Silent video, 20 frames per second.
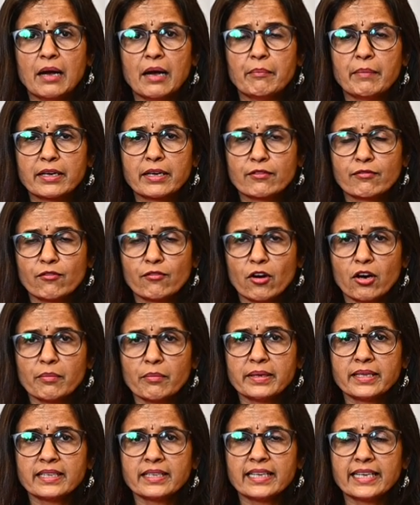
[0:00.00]

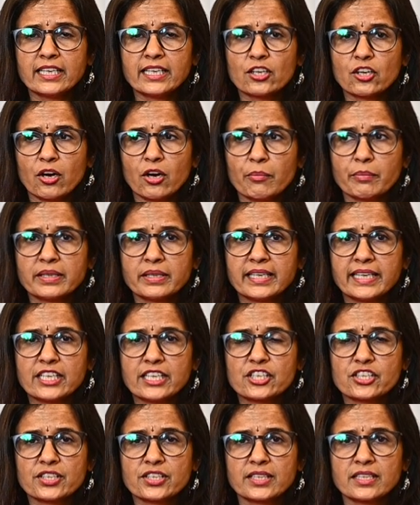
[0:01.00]
metformin in
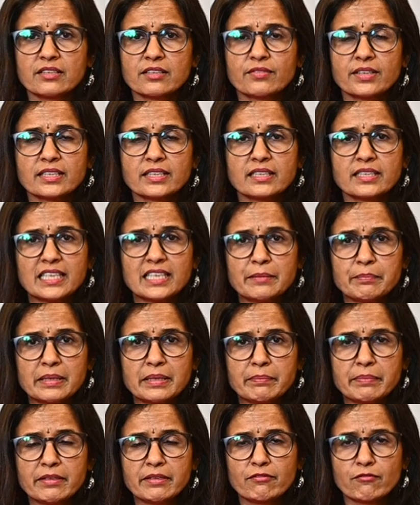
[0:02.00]
combination with
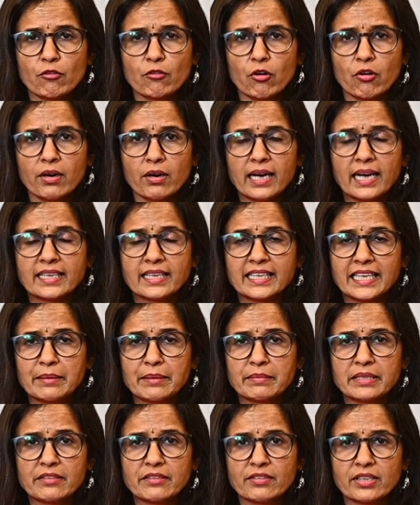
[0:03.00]
DPP-4 and
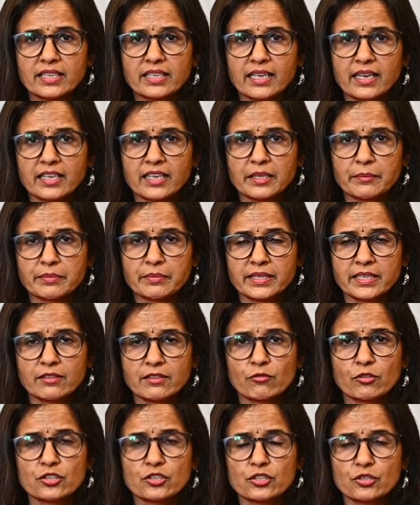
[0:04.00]
namely
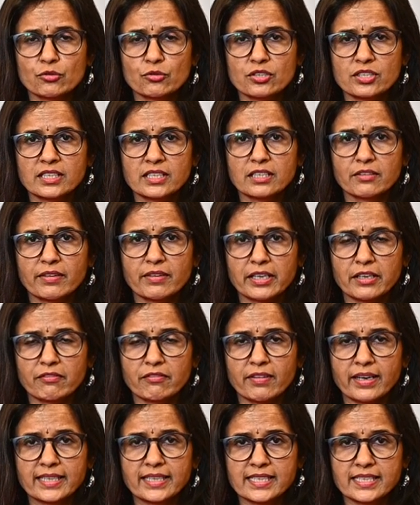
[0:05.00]
vildagliptin was used in the
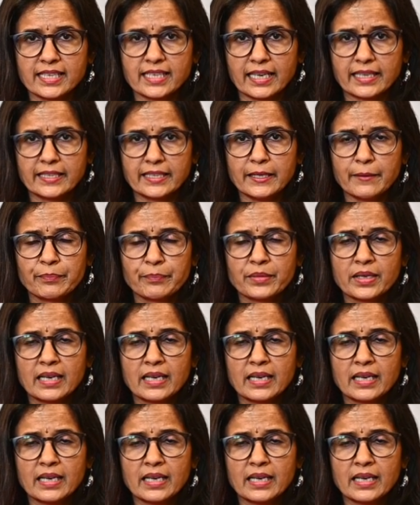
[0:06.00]
VERIFY study